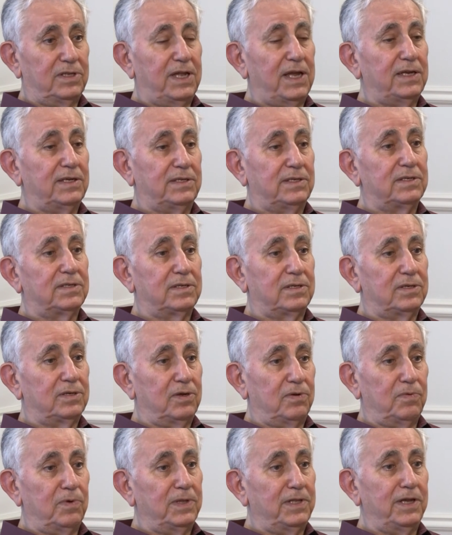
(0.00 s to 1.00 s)
test,
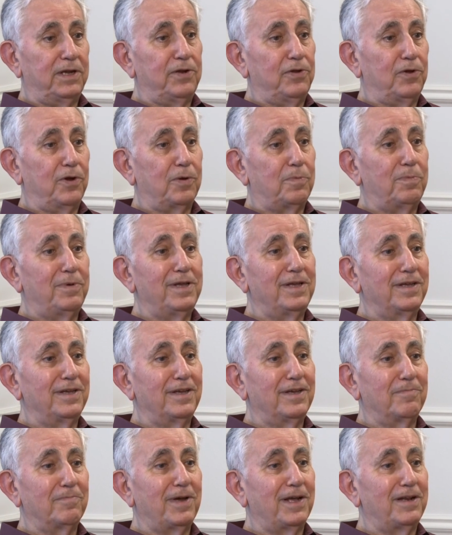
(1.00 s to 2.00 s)
and whether you are
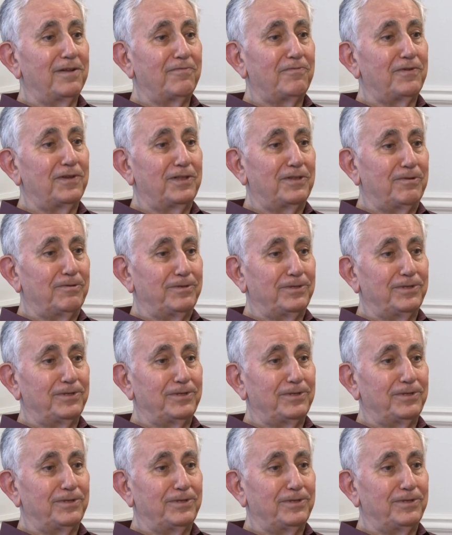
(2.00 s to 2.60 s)
bringing benefit to